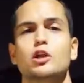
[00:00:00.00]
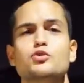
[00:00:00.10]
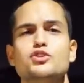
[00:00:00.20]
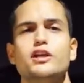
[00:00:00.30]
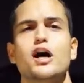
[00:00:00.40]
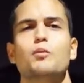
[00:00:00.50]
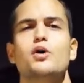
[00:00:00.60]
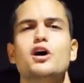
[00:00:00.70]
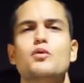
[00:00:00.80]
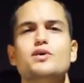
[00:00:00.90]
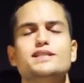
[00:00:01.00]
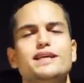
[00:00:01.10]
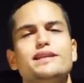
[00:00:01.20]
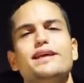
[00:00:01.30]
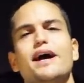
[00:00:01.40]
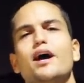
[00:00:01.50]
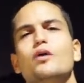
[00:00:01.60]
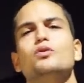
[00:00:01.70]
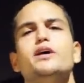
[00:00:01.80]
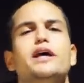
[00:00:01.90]
closing up, we sit
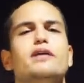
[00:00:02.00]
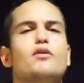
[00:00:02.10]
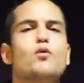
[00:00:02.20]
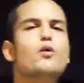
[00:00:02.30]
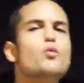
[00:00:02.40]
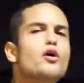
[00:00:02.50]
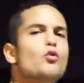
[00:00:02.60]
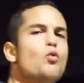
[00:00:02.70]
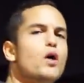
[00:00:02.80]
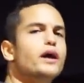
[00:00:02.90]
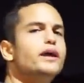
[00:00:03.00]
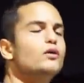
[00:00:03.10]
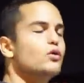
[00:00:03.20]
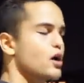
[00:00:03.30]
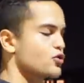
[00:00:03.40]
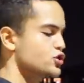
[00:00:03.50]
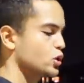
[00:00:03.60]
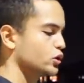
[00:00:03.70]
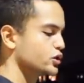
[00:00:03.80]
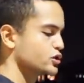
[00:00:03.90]
down, even when we're walking, our
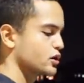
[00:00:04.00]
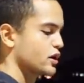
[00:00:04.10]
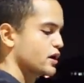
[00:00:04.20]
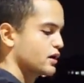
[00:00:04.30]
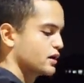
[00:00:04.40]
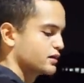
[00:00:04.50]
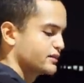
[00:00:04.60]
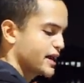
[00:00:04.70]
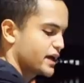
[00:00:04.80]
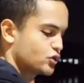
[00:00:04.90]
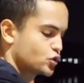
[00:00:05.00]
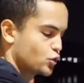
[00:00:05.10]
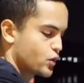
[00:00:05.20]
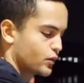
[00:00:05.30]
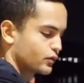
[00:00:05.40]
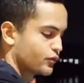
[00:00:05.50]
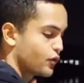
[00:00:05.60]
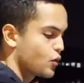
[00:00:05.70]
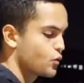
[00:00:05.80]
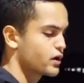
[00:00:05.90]
shoulders are tend to round
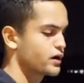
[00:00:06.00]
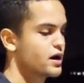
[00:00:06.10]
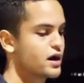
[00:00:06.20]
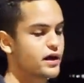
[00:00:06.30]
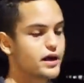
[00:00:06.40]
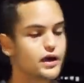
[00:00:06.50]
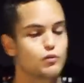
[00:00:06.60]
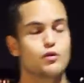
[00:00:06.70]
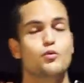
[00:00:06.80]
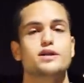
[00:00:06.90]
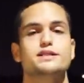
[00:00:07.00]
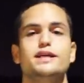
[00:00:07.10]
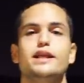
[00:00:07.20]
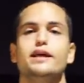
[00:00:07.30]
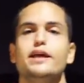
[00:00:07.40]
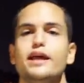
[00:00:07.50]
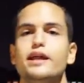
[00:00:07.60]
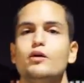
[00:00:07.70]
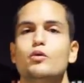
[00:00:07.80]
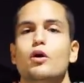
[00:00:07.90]
forward, and when we're sitting,
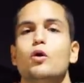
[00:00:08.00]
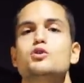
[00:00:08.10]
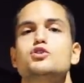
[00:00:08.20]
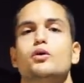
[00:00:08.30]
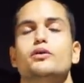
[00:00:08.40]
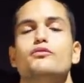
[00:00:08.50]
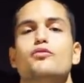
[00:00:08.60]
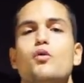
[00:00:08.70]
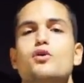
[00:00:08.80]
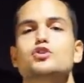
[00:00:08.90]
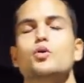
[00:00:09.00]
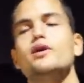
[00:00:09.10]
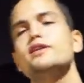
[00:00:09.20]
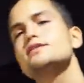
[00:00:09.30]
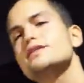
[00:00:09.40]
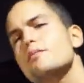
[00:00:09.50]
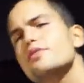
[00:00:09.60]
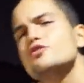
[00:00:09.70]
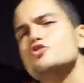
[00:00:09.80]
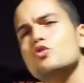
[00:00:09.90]
eating, we're always rounding forward, so we need
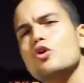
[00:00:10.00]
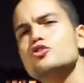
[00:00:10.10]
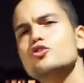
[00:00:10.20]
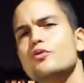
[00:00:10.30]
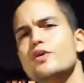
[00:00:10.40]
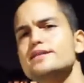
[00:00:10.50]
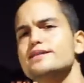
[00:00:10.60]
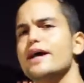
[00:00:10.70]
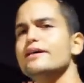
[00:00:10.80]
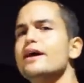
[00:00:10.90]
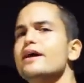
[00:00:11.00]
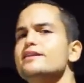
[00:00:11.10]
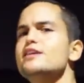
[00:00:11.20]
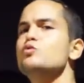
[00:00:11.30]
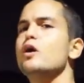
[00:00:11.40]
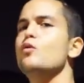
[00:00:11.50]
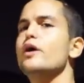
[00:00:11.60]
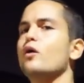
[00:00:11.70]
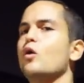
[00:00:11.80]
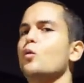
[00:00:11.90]
something to contrarrest that. That's why
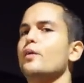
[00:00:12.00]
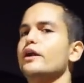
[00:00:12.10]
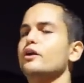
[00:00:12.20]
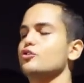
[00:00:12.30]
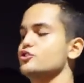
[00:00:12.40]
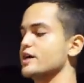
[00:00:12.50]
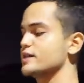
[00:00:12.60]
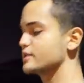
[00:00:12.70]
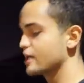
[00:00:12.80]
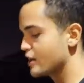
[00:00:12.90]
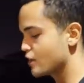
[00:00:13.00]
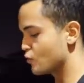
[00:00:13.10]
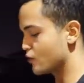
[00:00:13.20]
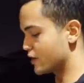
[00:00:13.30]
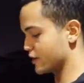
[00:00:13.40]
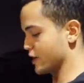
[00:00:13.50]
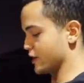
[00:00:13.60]
we're opening our chest, we're